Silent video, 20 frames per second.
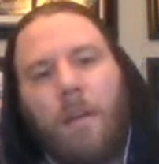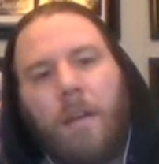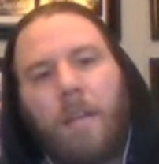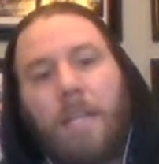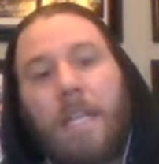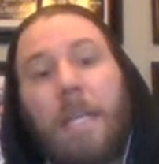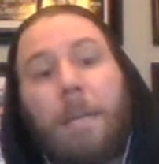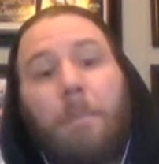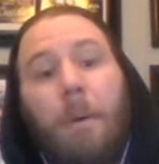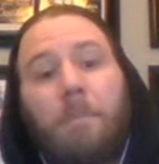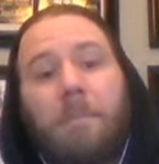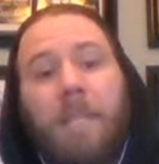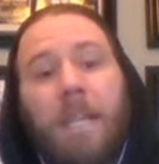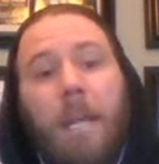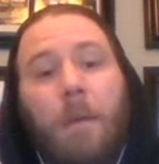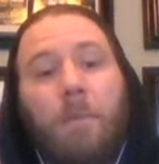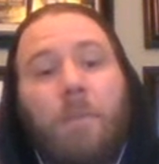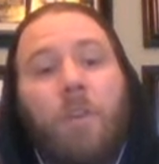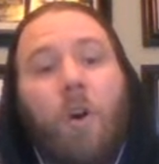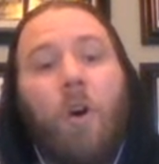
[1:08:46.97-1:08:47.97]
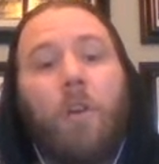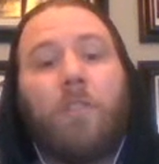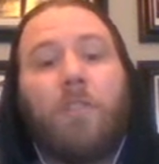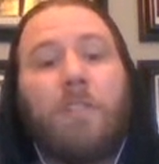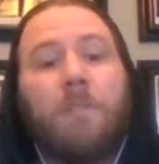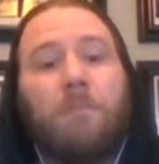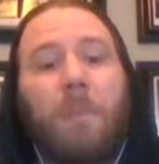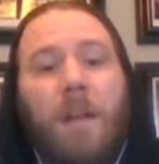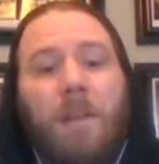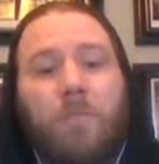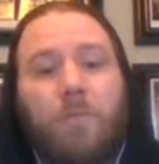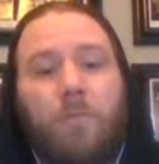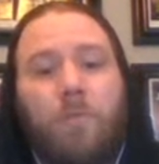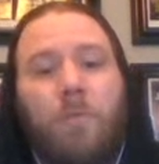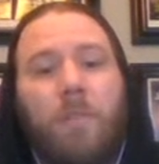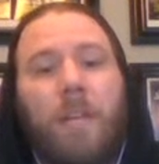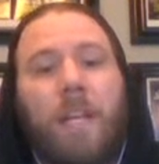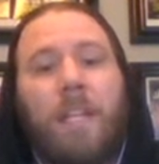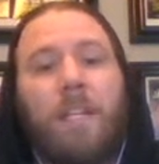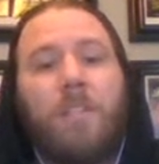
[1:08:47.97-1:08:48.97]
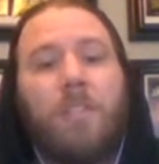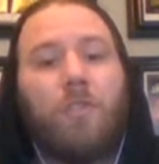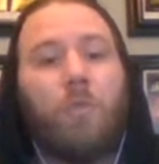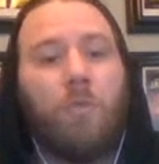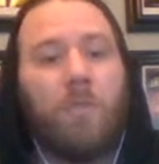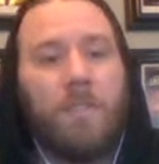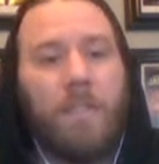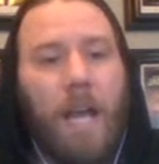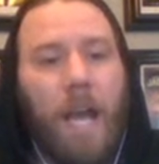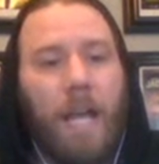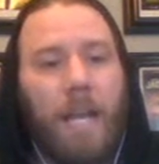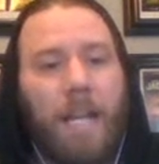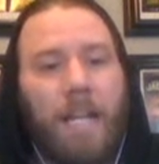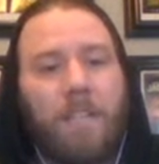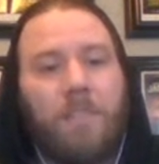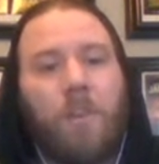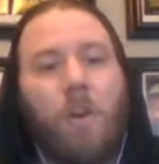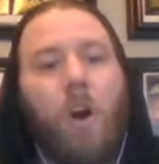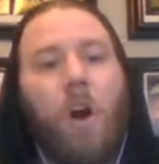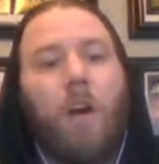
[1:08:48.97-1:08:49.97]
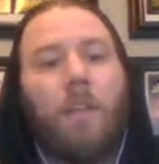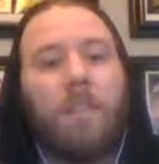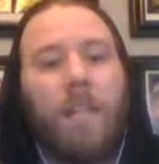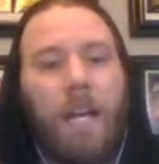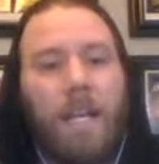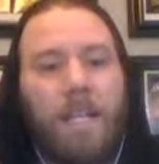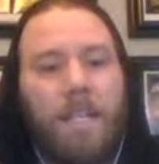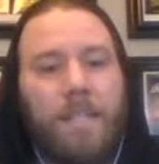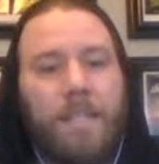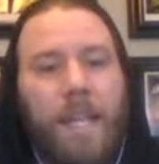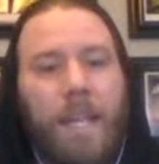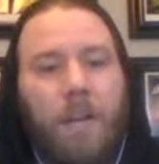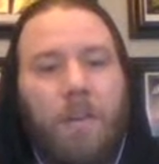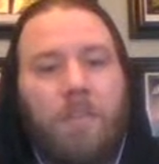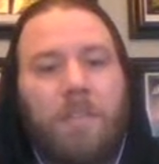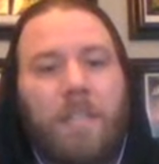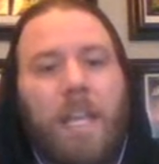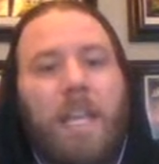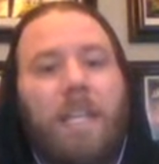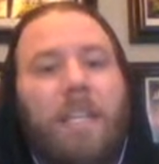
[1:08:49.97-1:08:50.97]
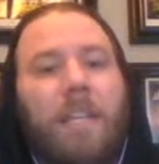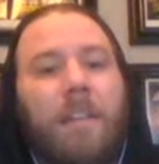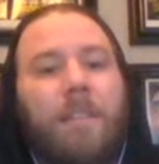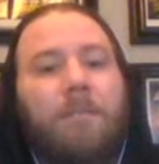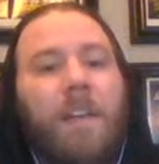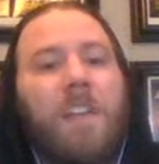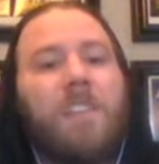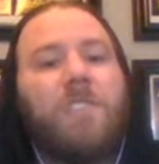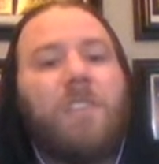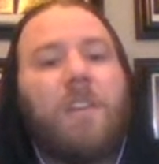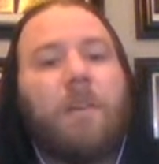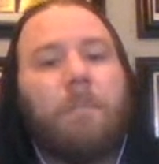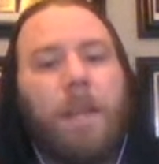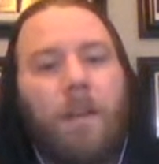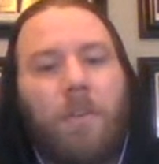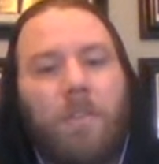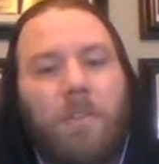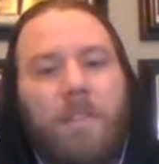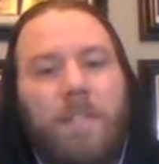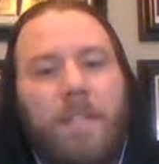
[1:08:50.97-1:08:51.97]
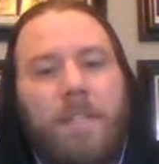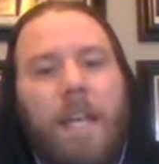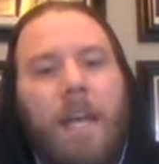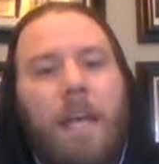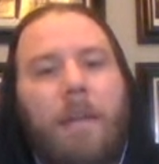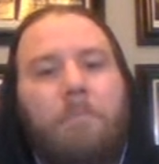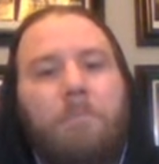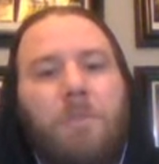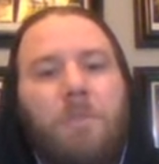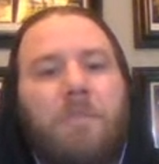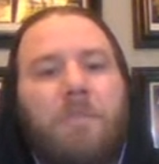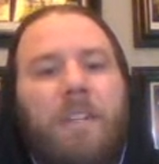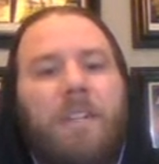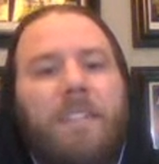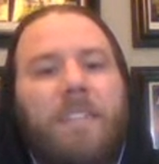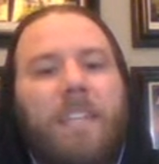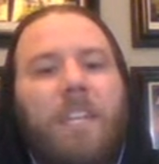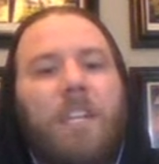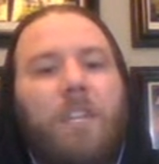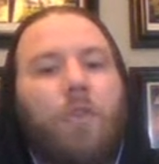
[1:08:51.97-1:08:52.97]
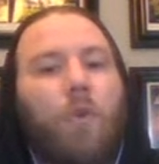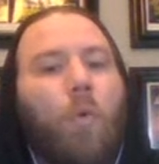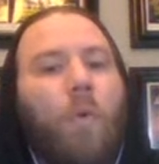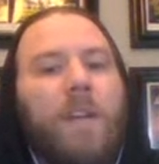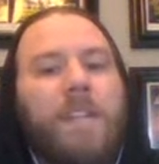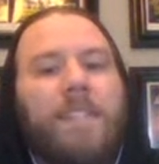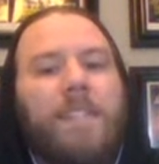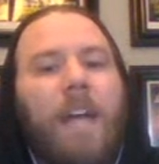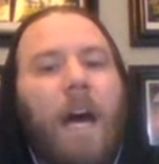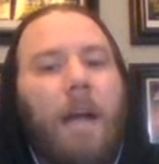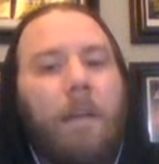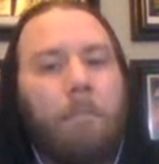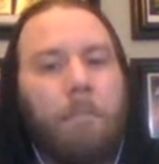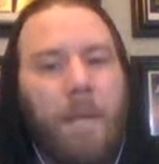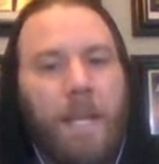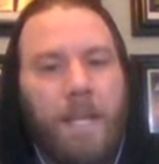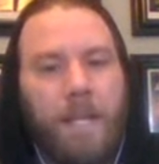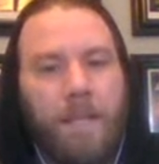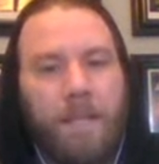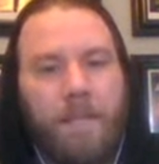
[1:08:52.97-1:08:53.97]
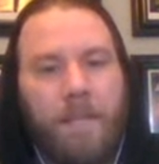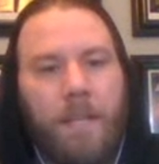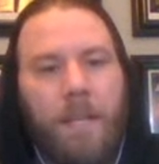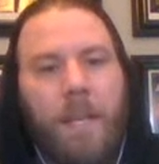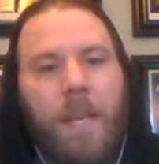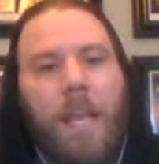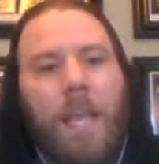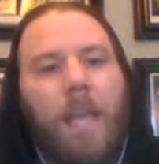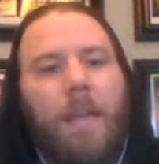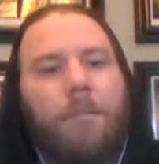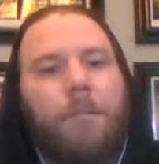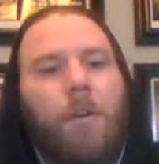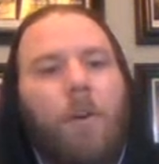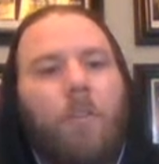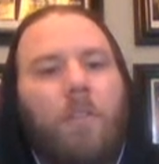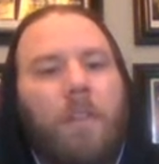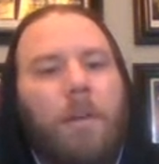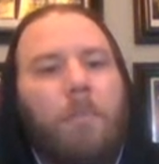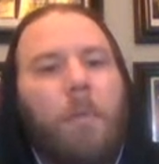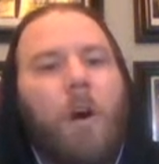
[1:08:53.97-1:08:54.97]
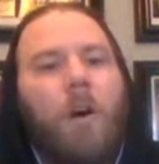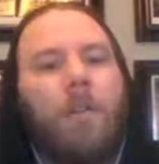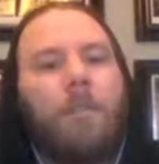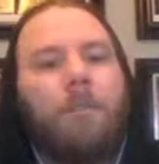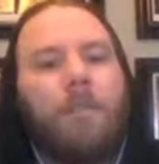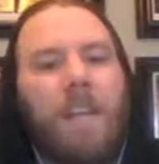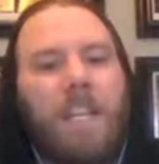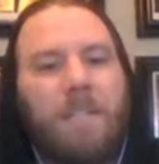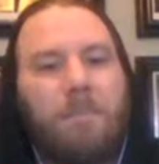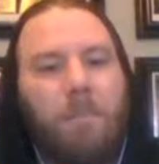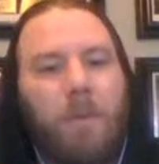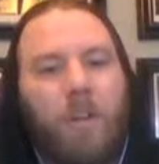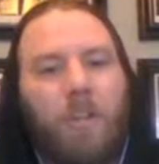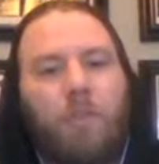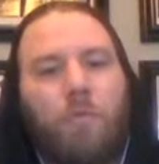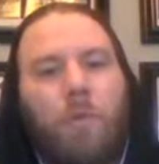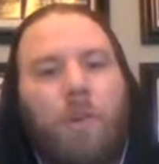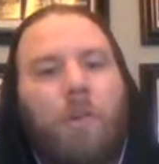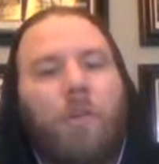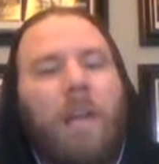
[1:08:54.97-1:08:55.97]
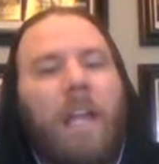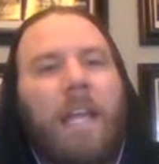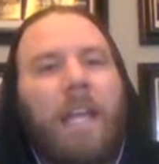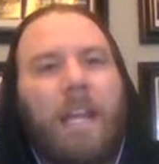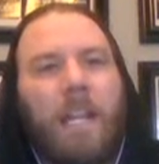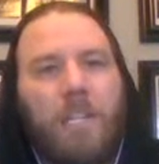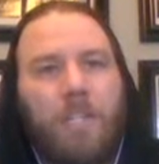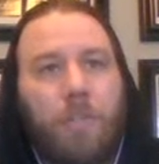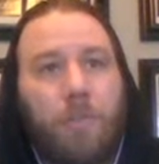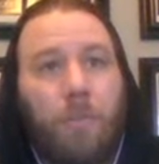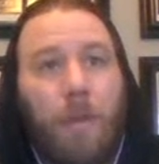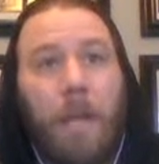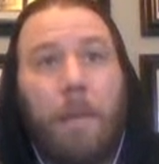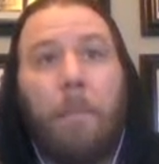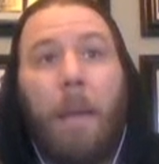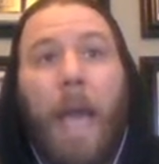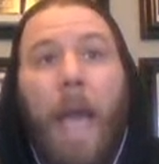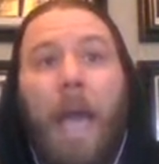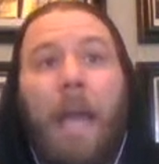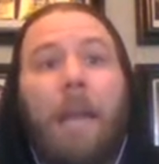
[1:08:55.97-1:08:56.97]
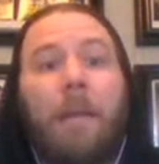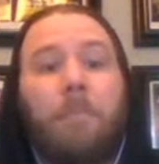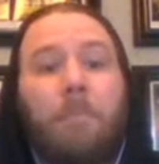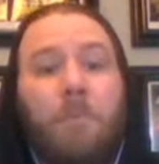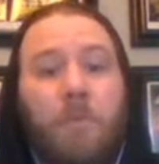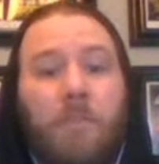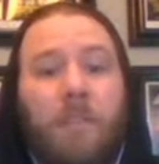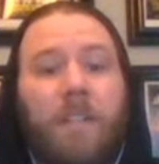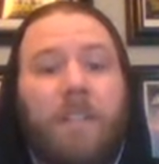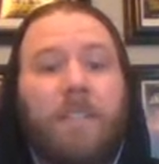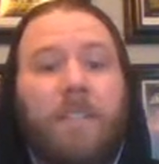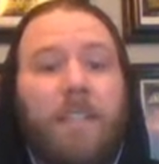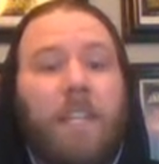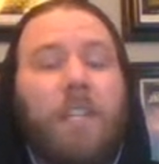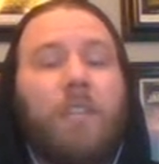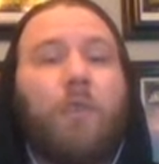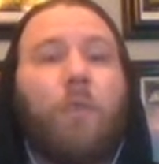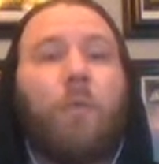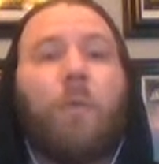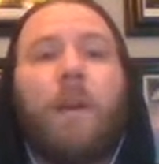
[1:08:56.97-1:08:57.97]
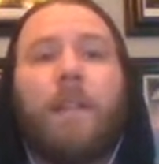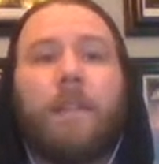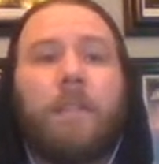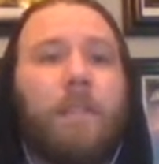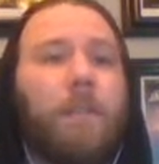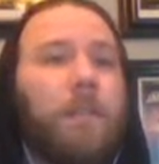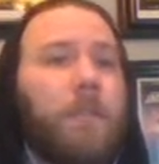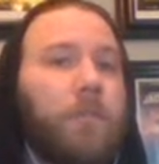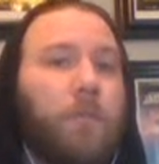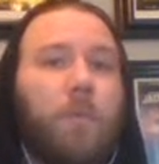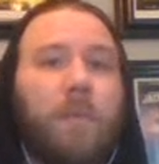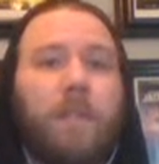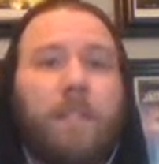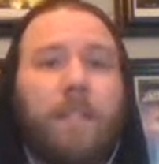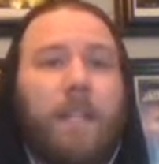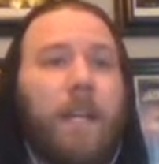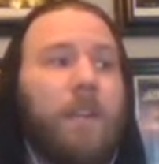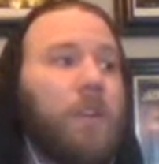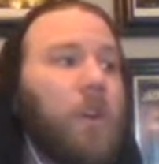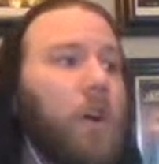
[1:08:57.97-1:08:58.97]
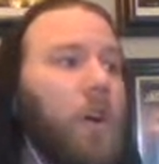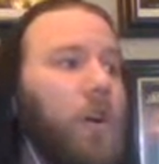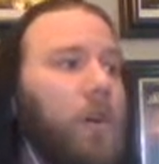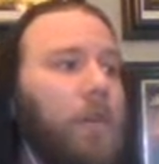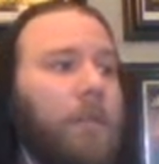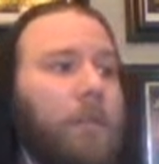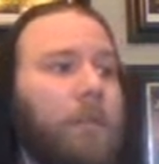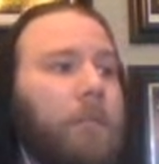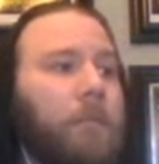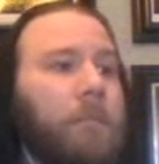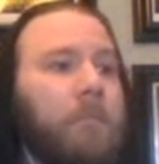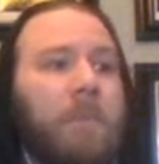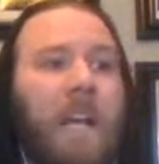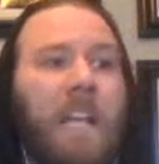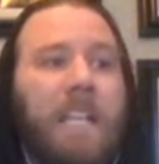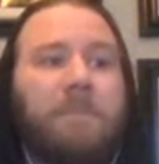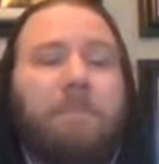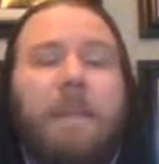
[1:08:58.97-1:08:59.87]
Keep up to date with all their special in-store signings, online sales, and convention appearances at musiccitytoys.biz and follow them on Facebook, Twitter, and Instagram at Music City Toys. So once again, y'all, nice